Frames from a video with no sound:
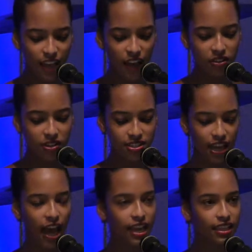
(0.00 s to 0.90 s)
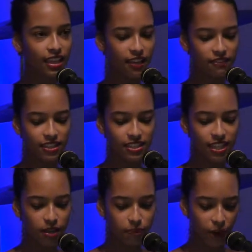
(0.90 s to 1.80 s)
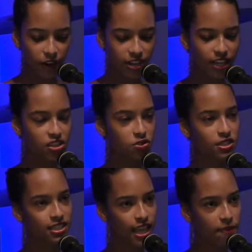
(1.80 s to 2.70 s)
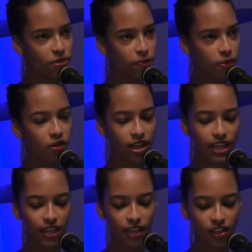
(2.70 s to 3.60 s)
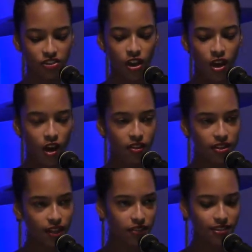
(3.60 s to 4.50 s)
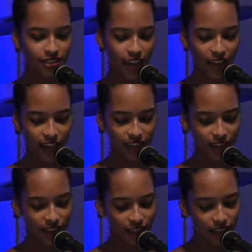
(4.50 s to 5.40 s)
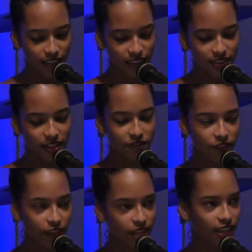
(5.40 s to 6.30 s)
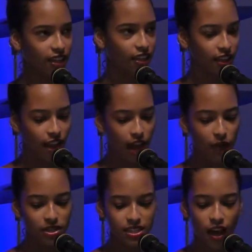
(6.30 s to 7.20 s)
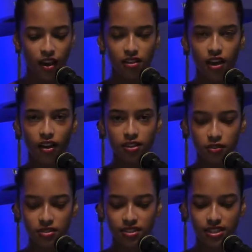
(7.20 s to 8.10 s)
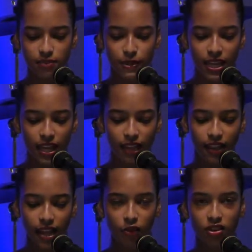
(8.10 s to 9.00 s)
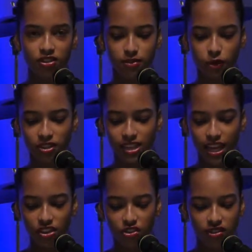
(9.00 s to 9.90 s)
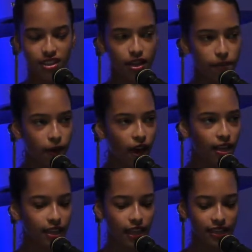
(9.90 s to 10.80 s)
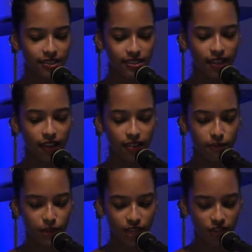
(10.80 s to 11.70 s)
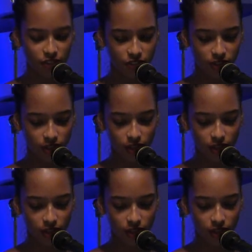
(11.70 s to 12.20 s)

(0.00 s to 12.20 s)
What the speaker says: the other side, leave the city burning to escape the broken English on the other side. Isn't it funny how a tongue not used to speaking a language is more dangerous than a body laying still on the beach?